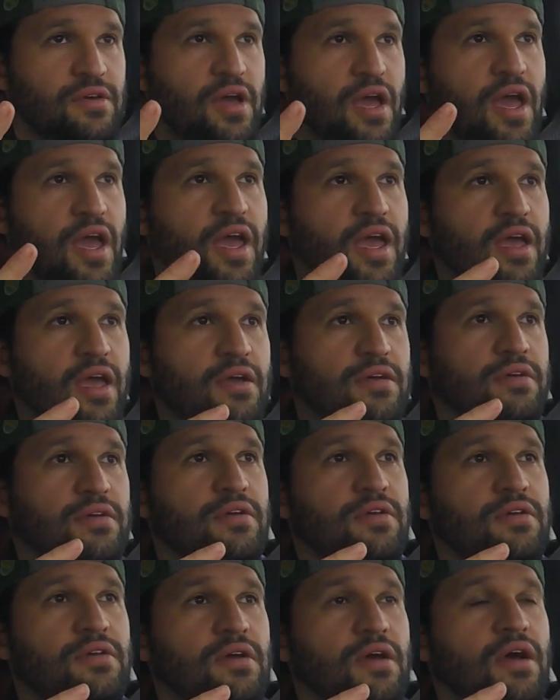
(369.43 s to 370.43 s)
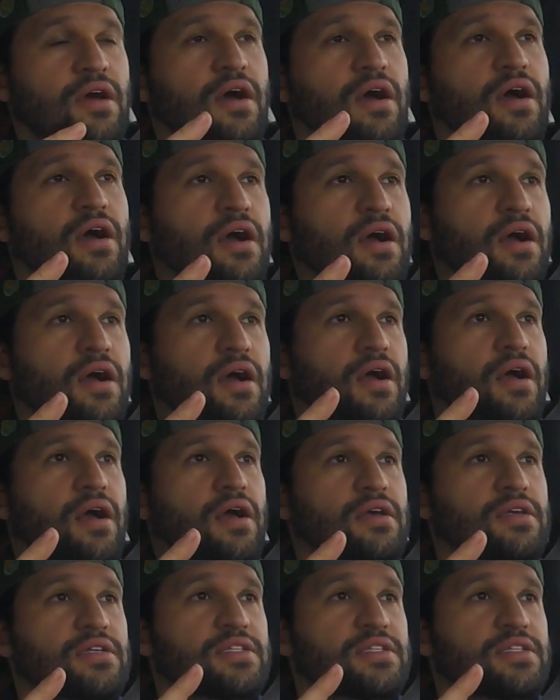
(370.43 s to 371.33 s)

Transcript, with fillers: a uh,